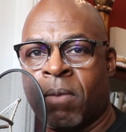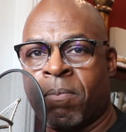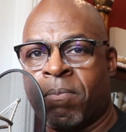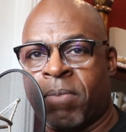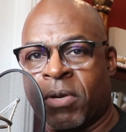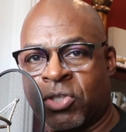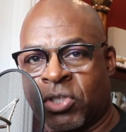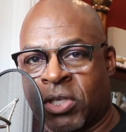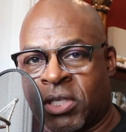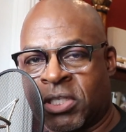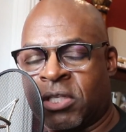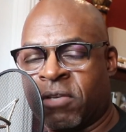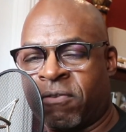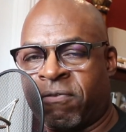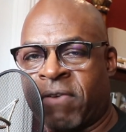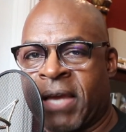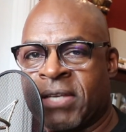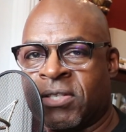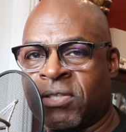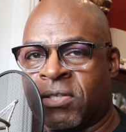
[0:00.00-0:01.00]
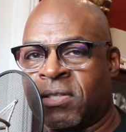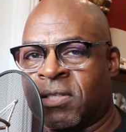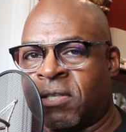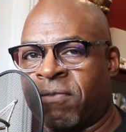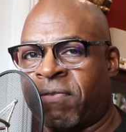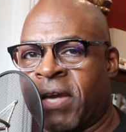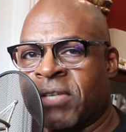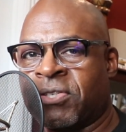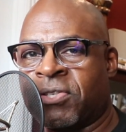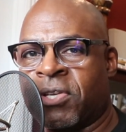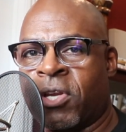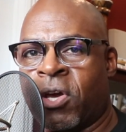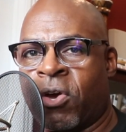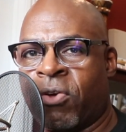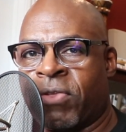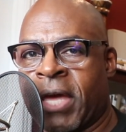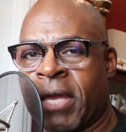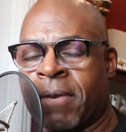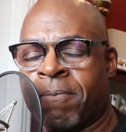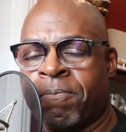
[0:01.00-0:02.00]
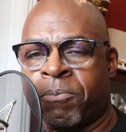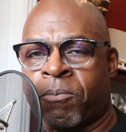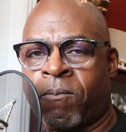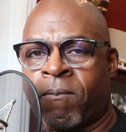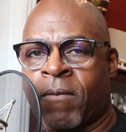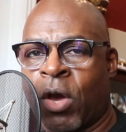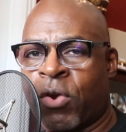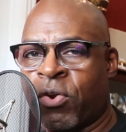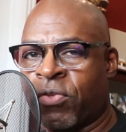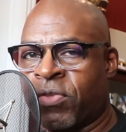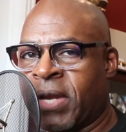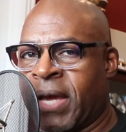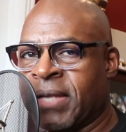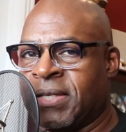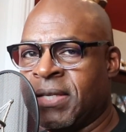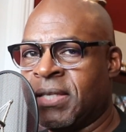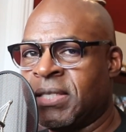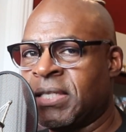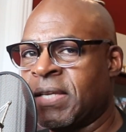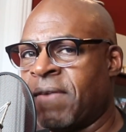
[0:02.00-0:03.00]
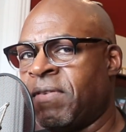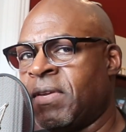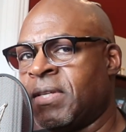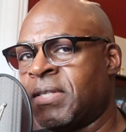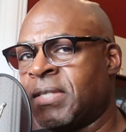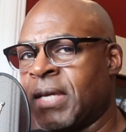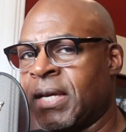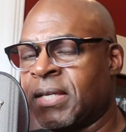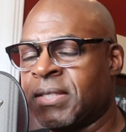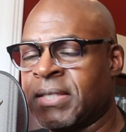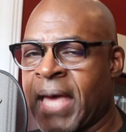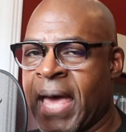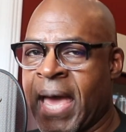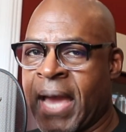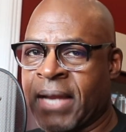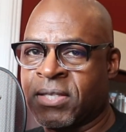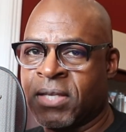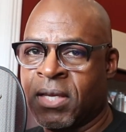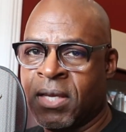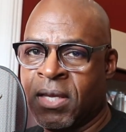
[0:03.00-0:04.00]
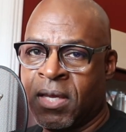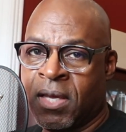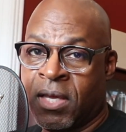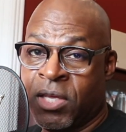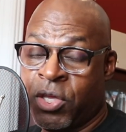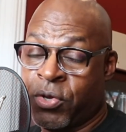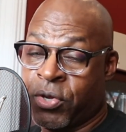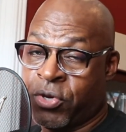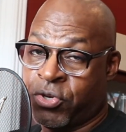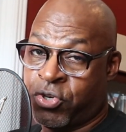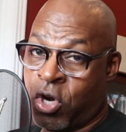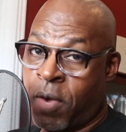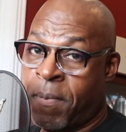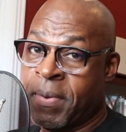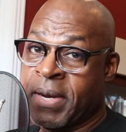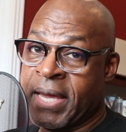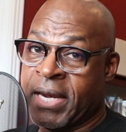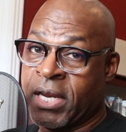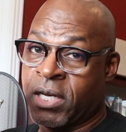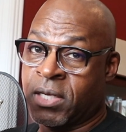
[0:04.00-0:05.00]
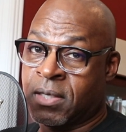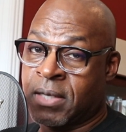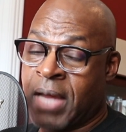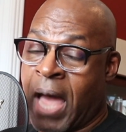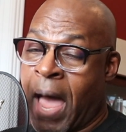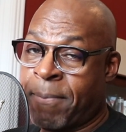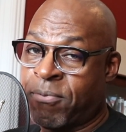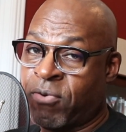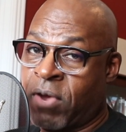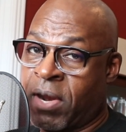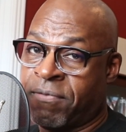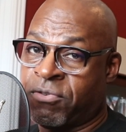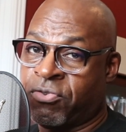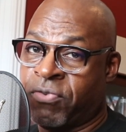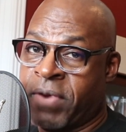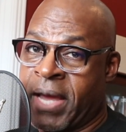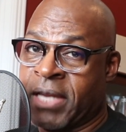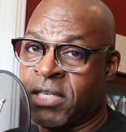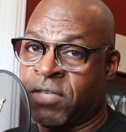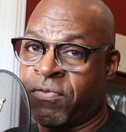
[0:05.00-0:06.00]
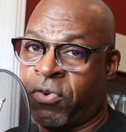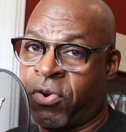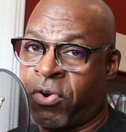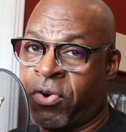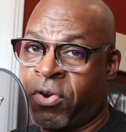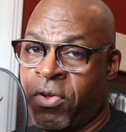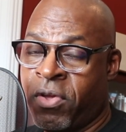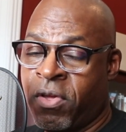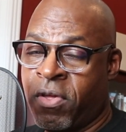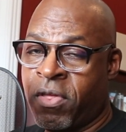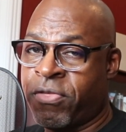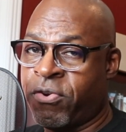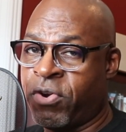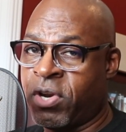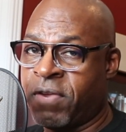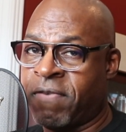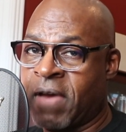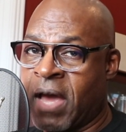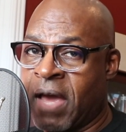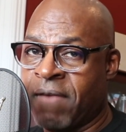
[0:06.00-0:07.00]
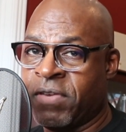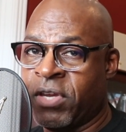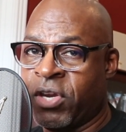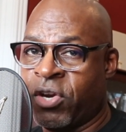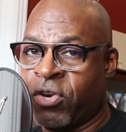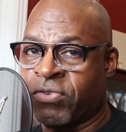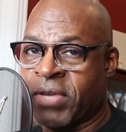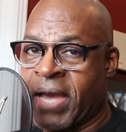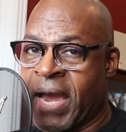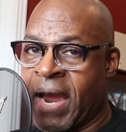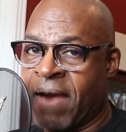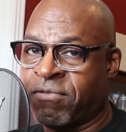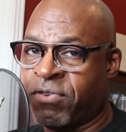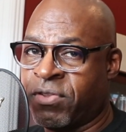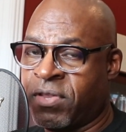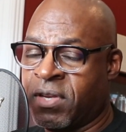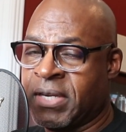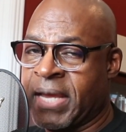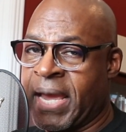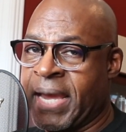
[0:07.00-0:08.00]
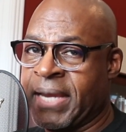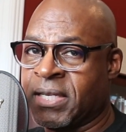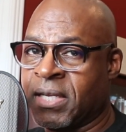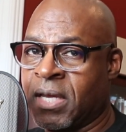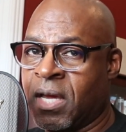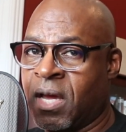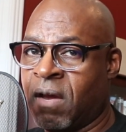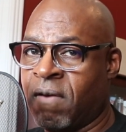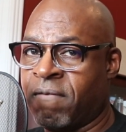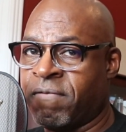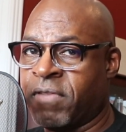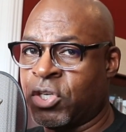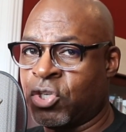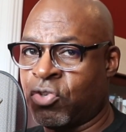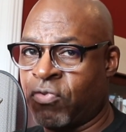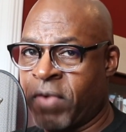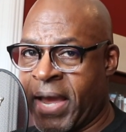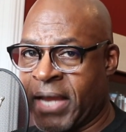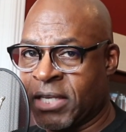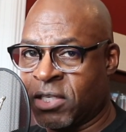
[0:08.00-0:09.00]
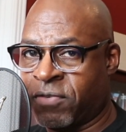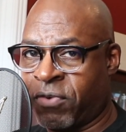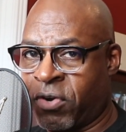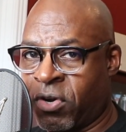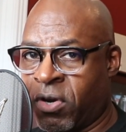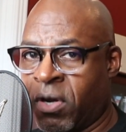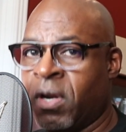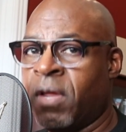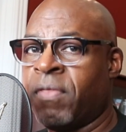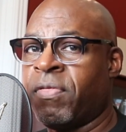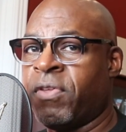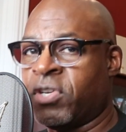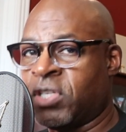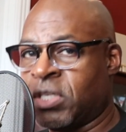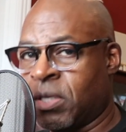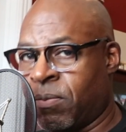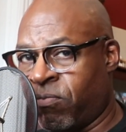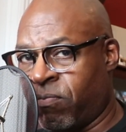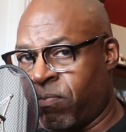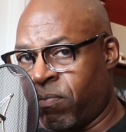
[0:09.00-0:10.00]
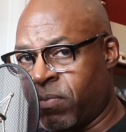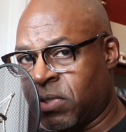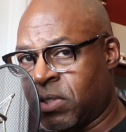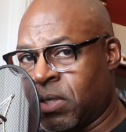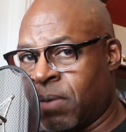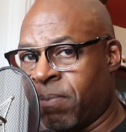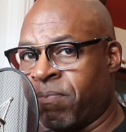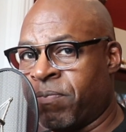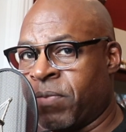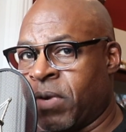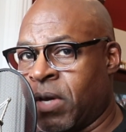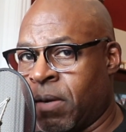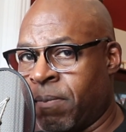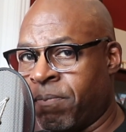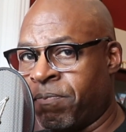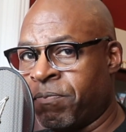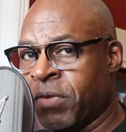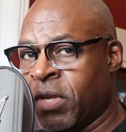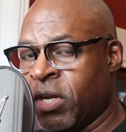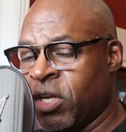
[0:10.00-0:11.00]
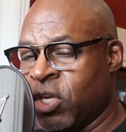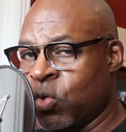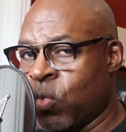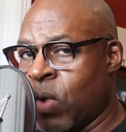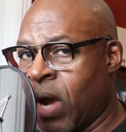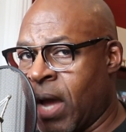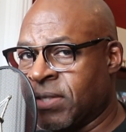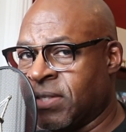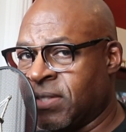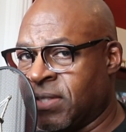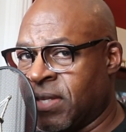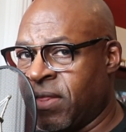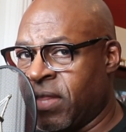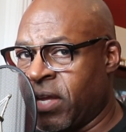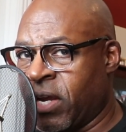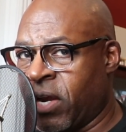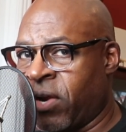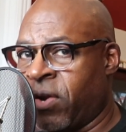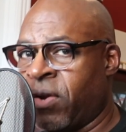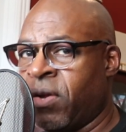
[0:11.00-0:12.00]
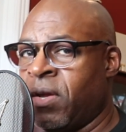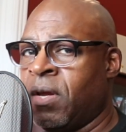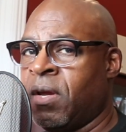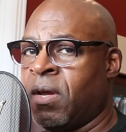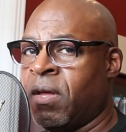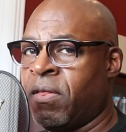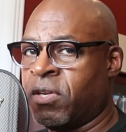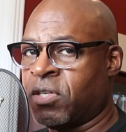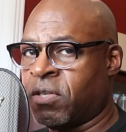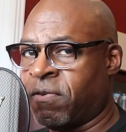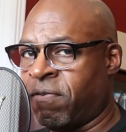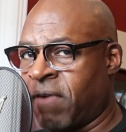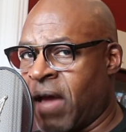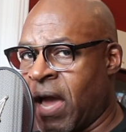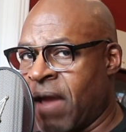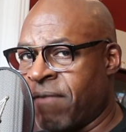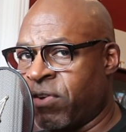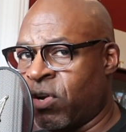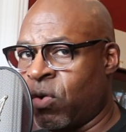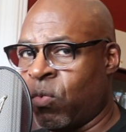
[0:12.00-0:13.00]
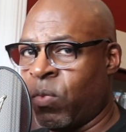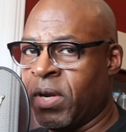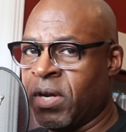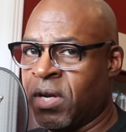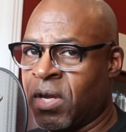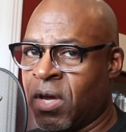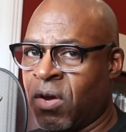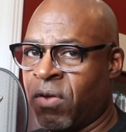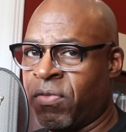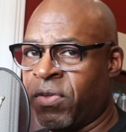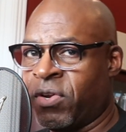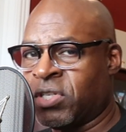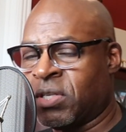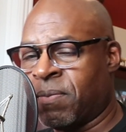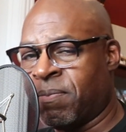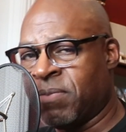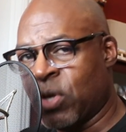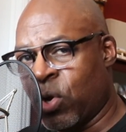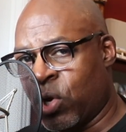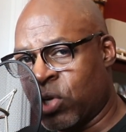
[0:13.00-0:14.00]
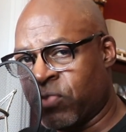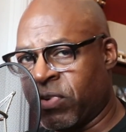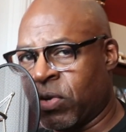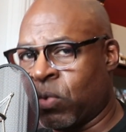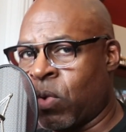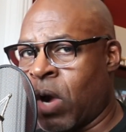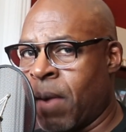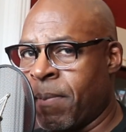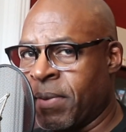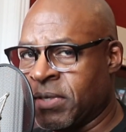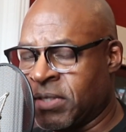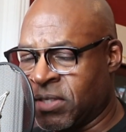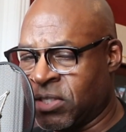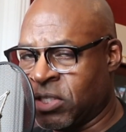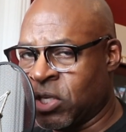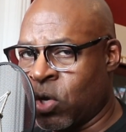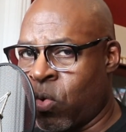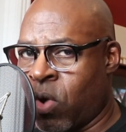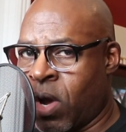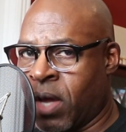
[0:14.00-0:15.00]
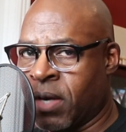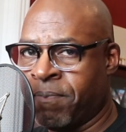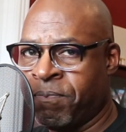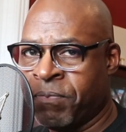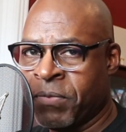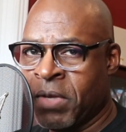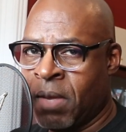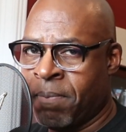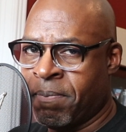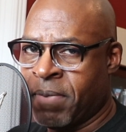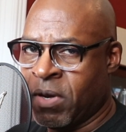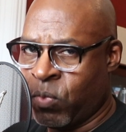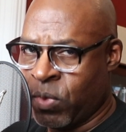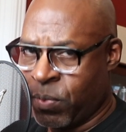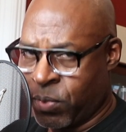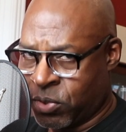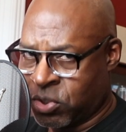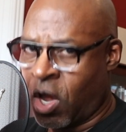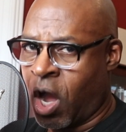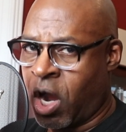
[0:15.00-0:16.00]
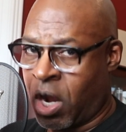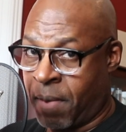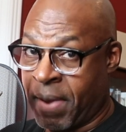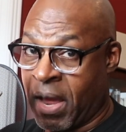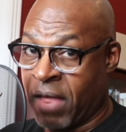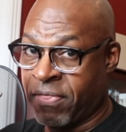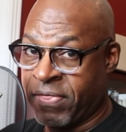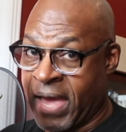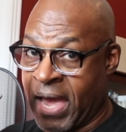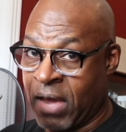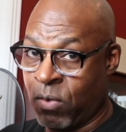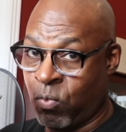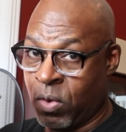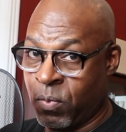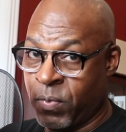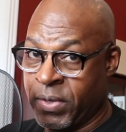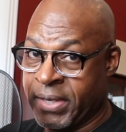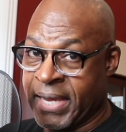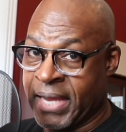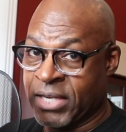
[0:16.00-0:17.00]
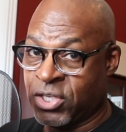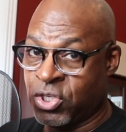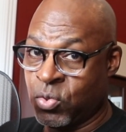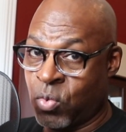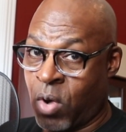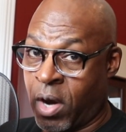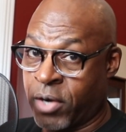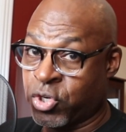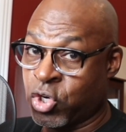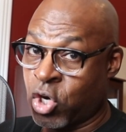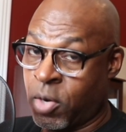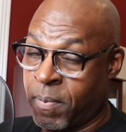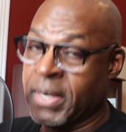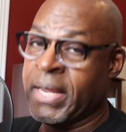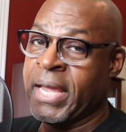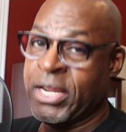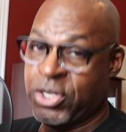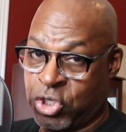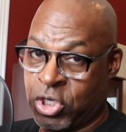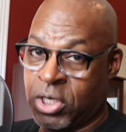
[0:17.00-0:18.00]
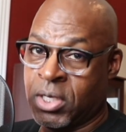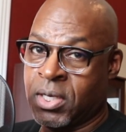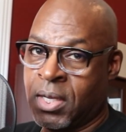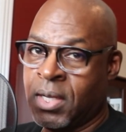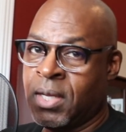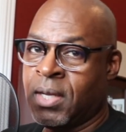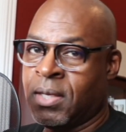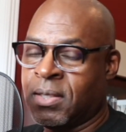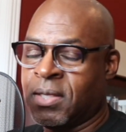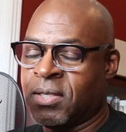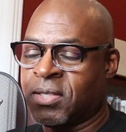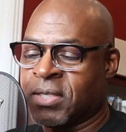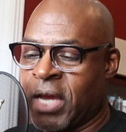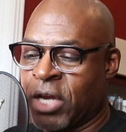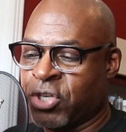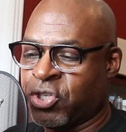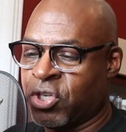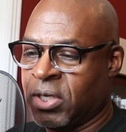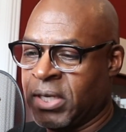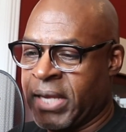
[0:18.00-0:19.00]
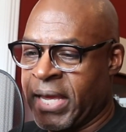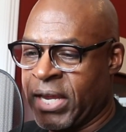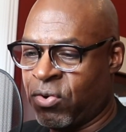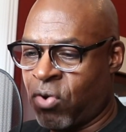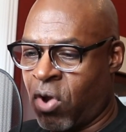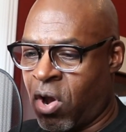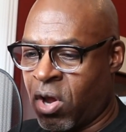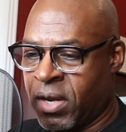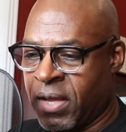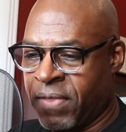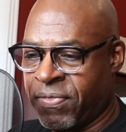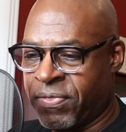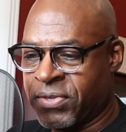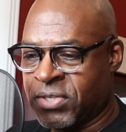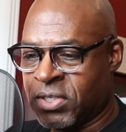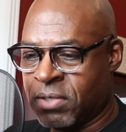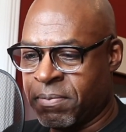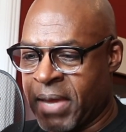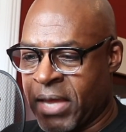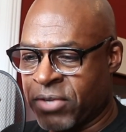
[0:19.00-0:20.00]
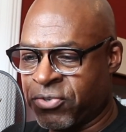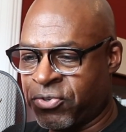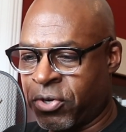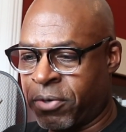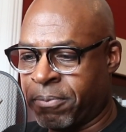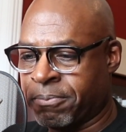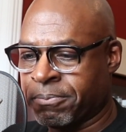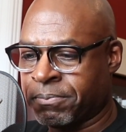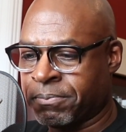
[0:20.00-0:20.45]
But just suffice to know that under the 1976 Act, you can terminate a copyright of transfer 35 years after the date of the transfer. There's some nuances in there. There's a 5-year window. There's some notice requirements and so on. But we will talk about that when we get to our termination discussion later on in the semester.